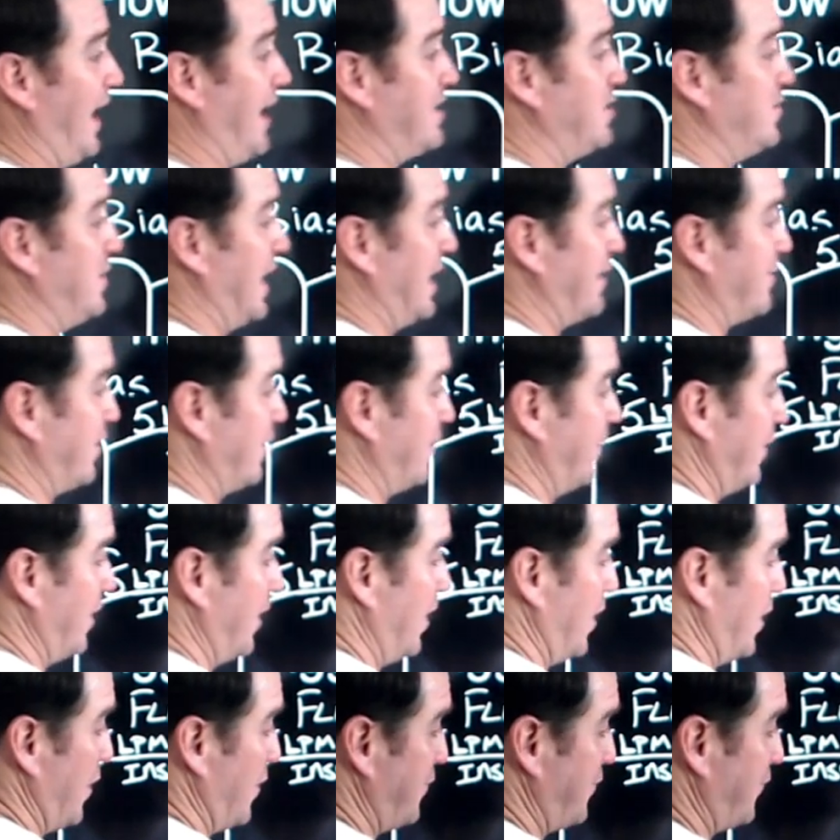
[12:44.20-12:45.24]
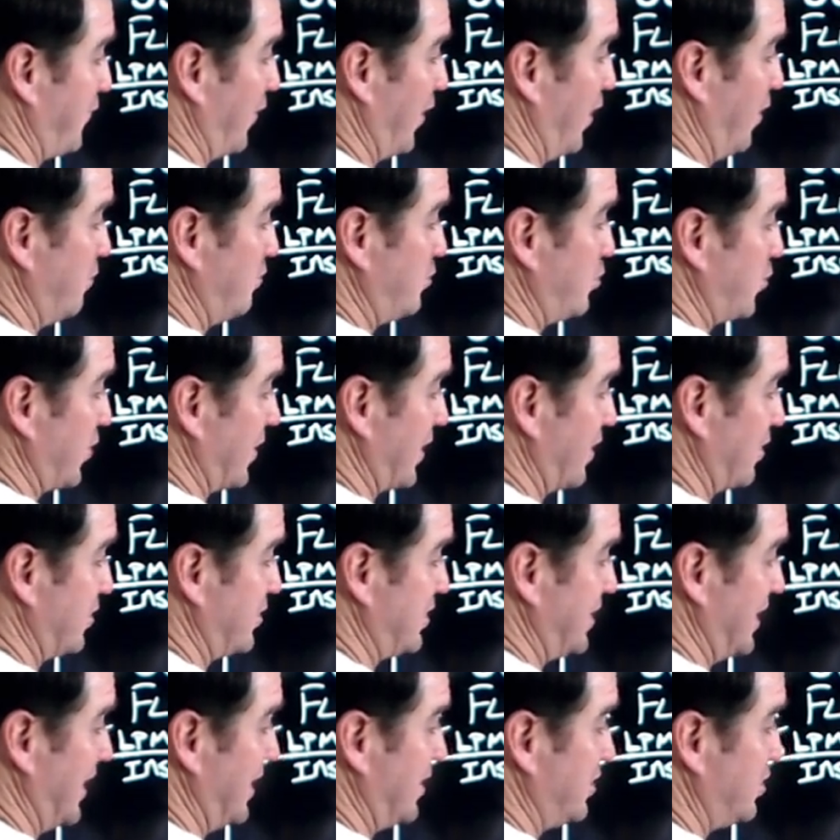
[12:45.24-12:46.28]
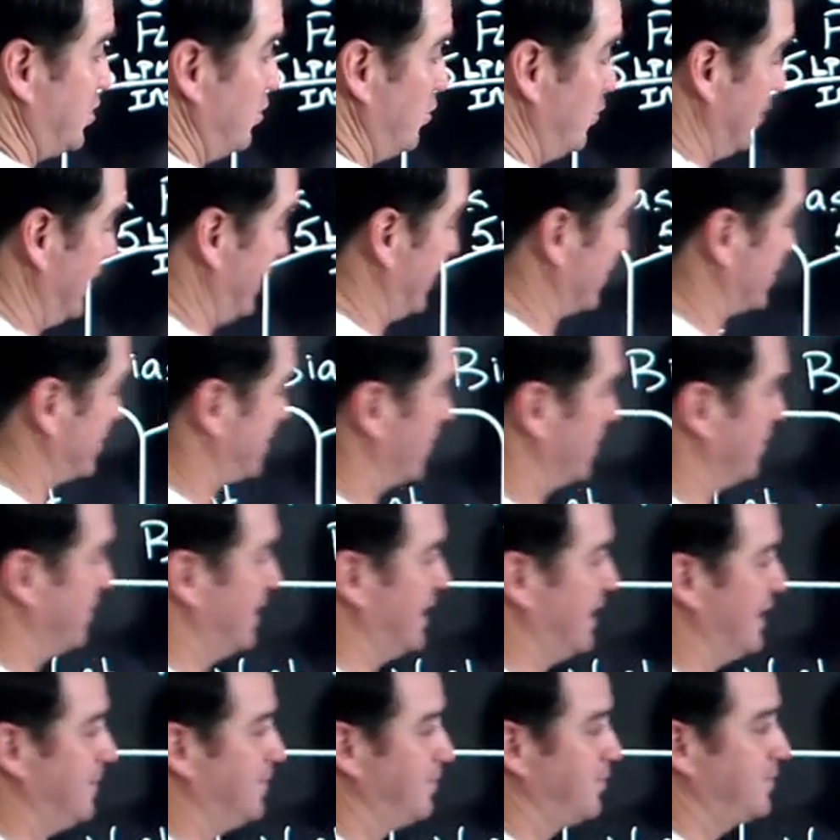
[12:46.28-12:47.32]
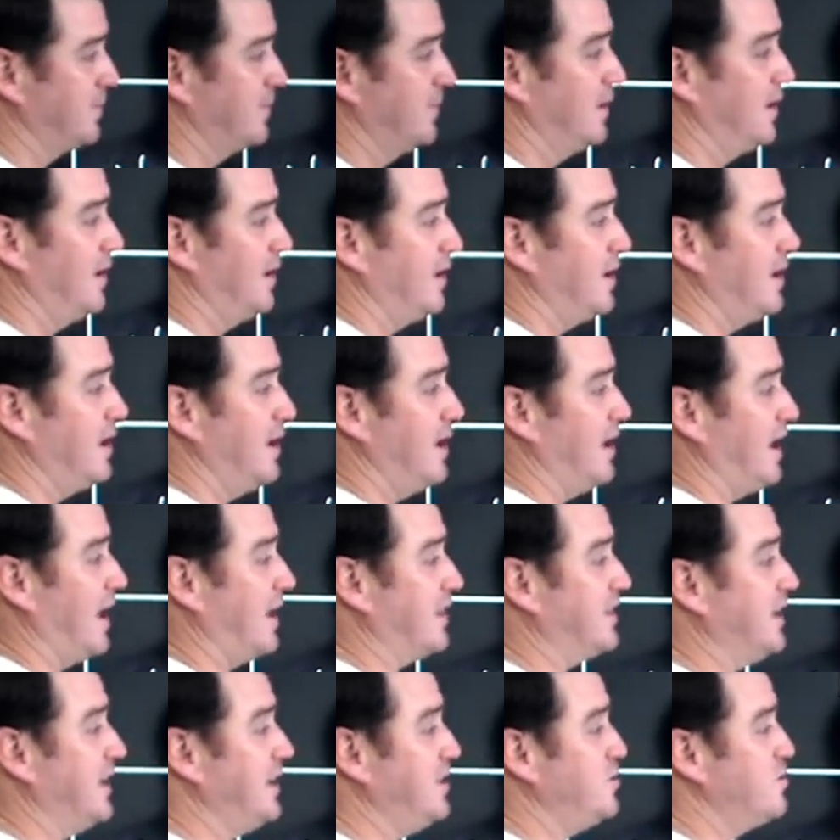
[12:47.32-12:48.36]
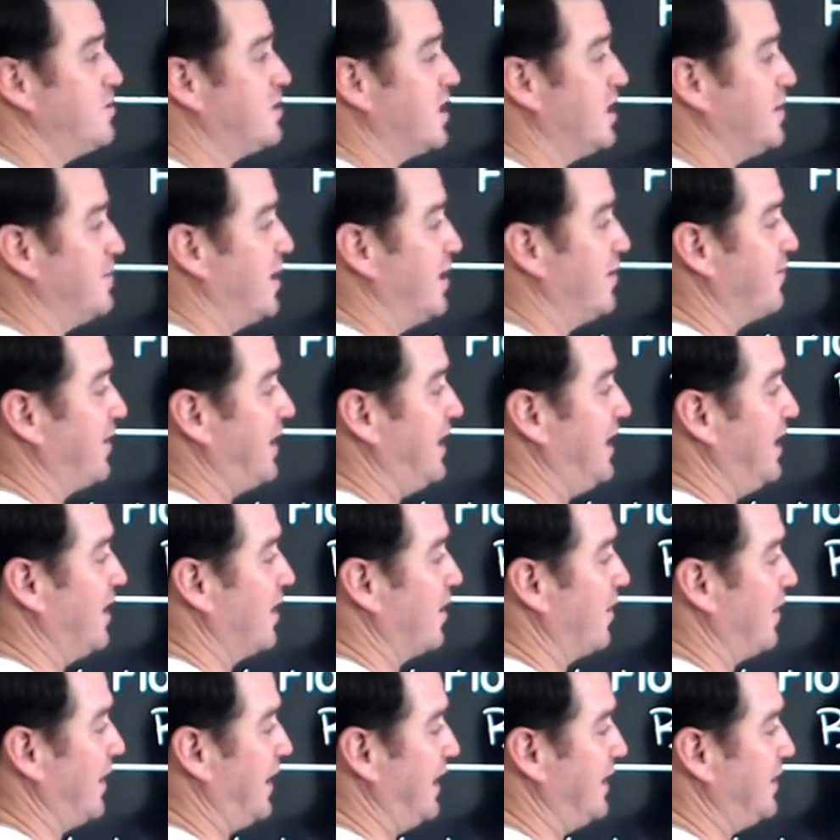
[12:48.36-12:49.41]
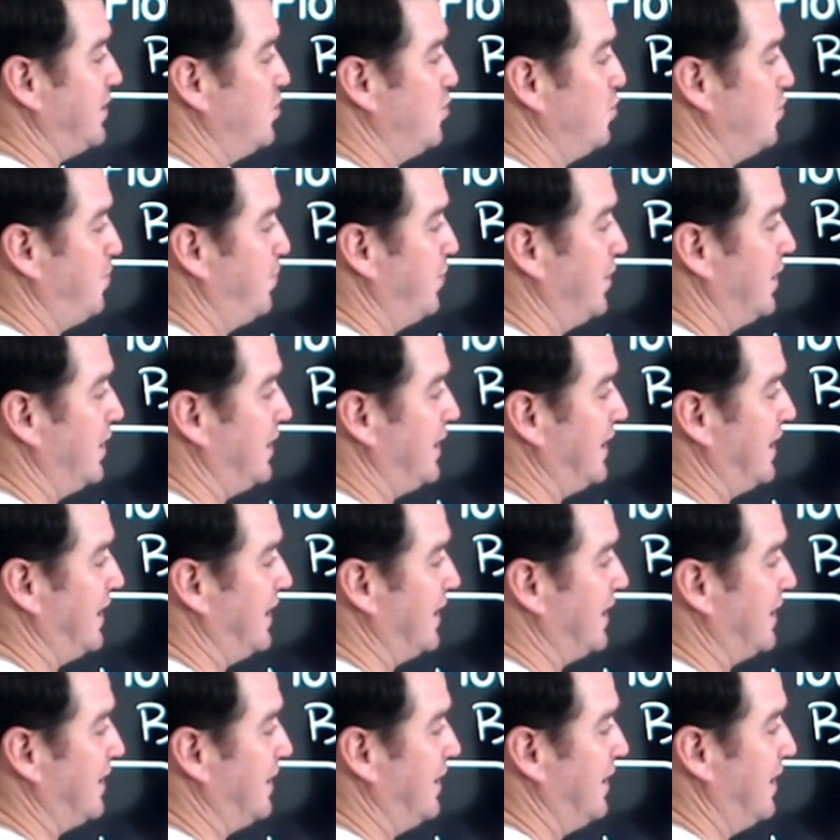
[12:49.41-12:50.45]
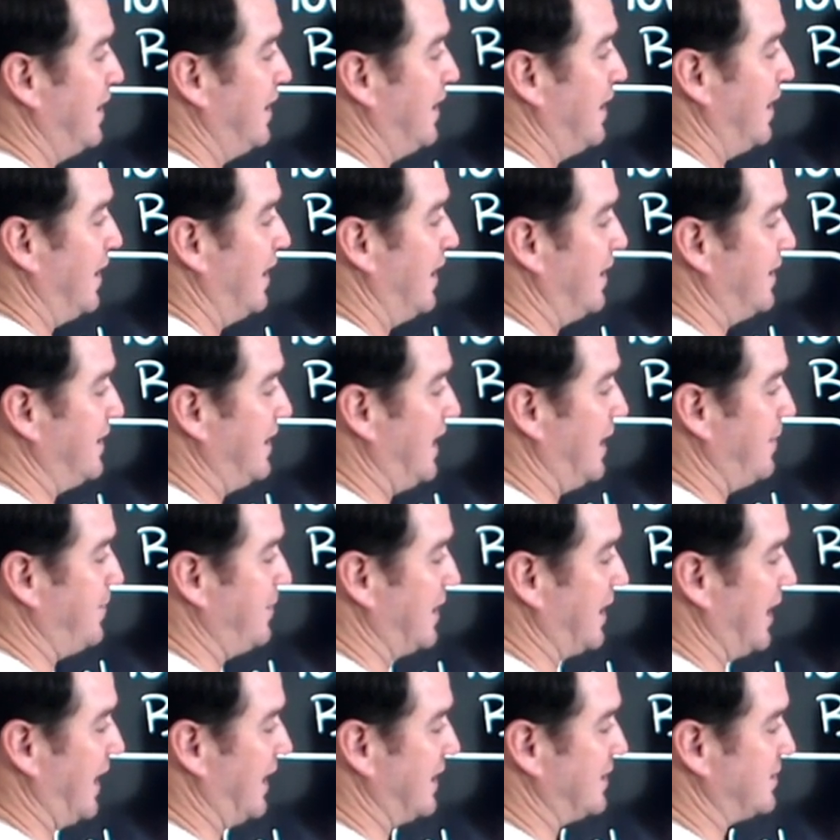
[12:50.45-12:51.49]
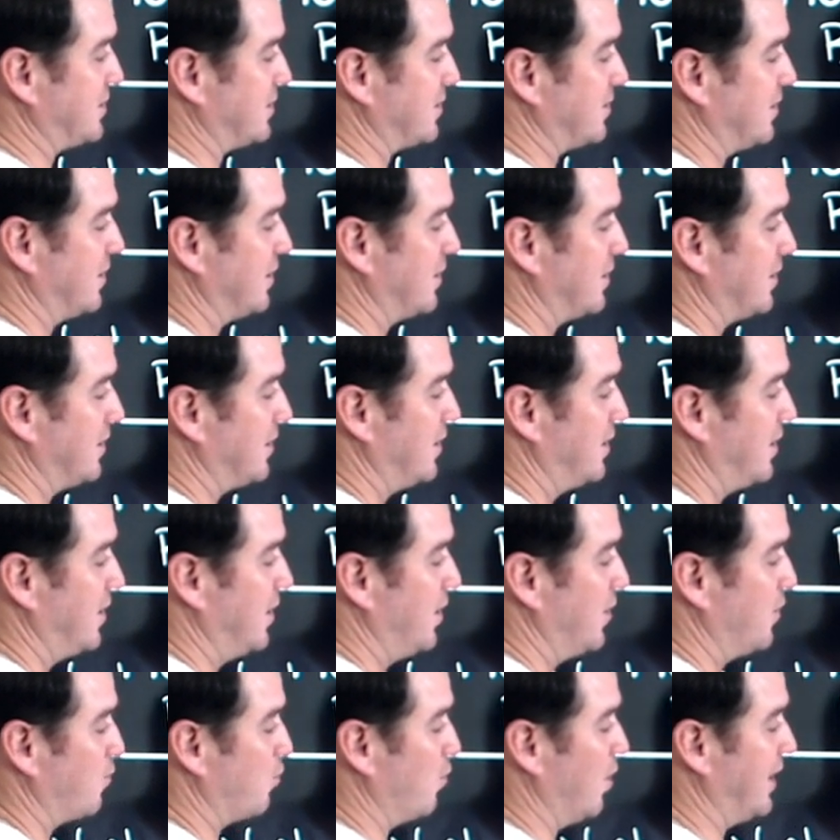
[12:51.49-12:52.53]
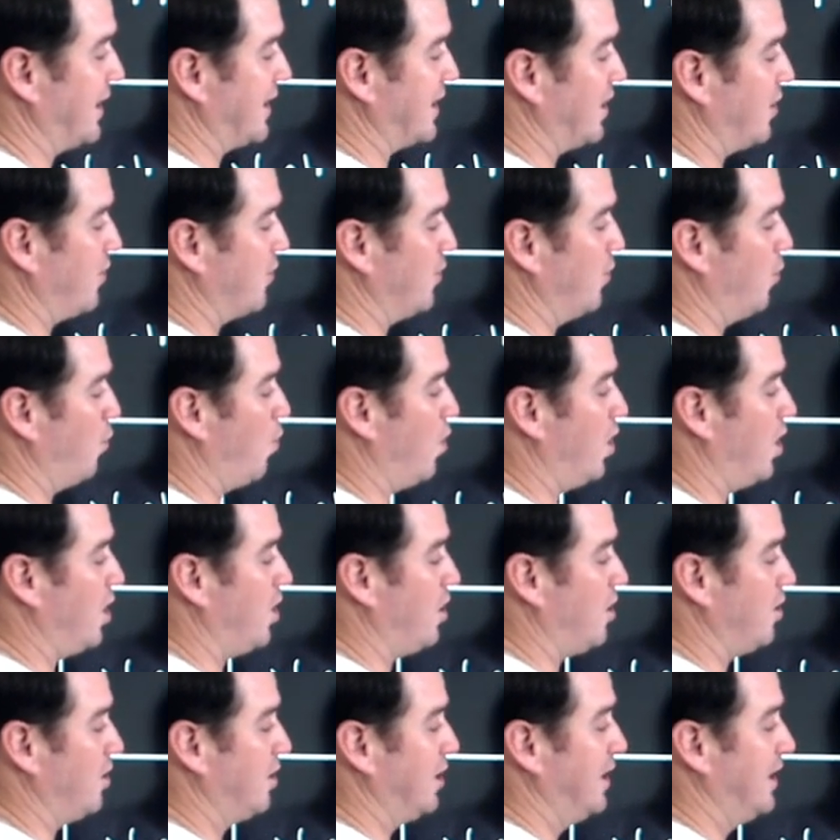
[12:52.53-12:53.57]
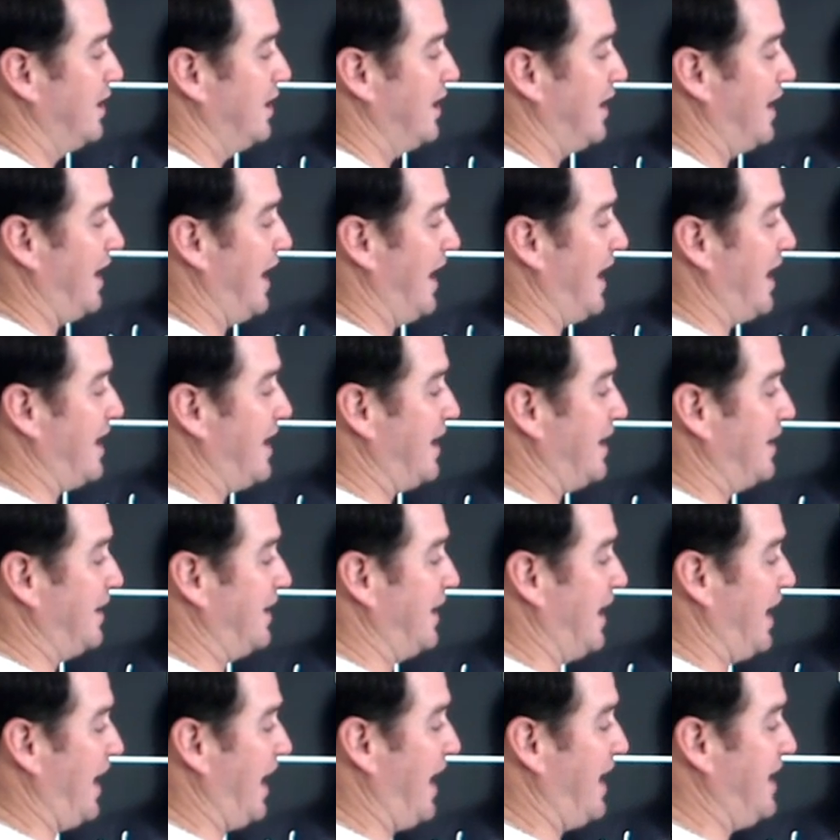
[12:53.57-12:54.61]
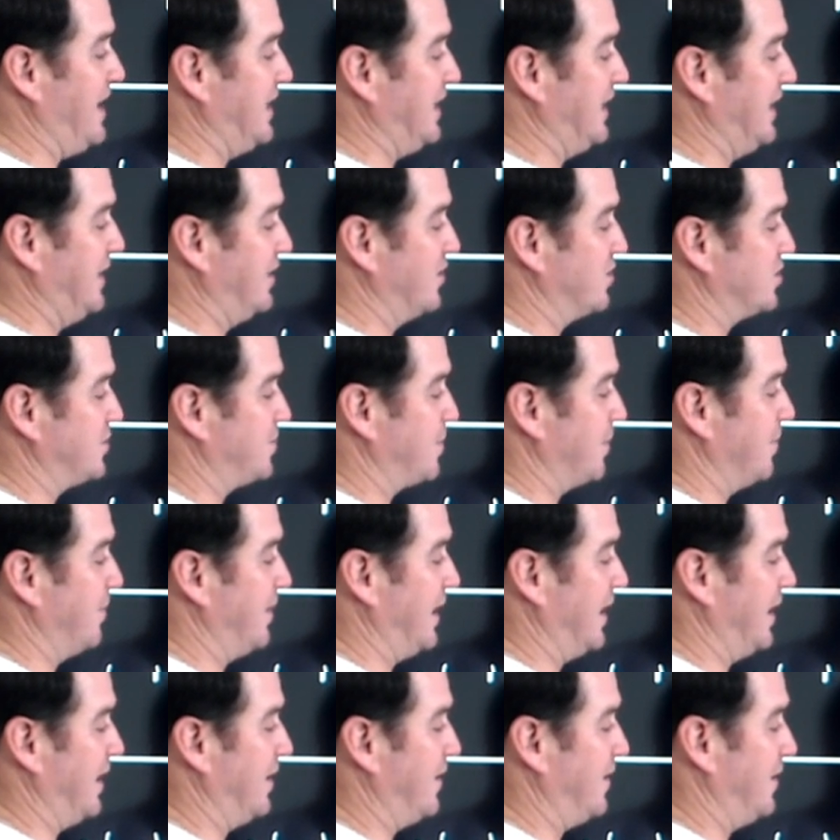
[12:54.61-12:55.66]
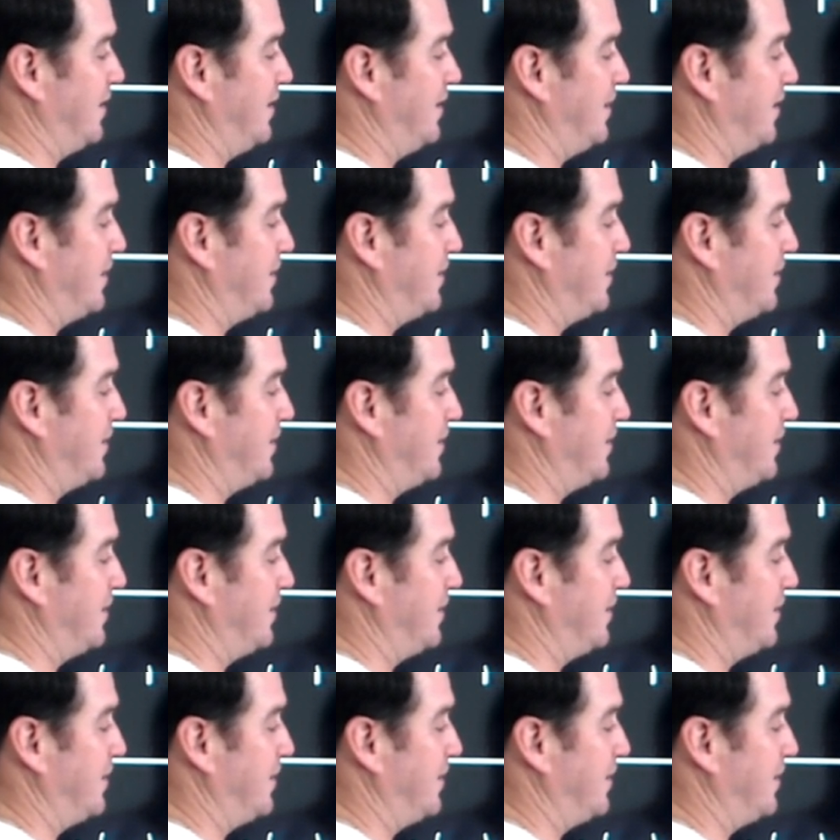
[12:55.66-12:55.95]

and you have a flow trigger set at 2 liters per minute. And then you come over here and you put in a nebulizer running on the wall at 8 liters per minute.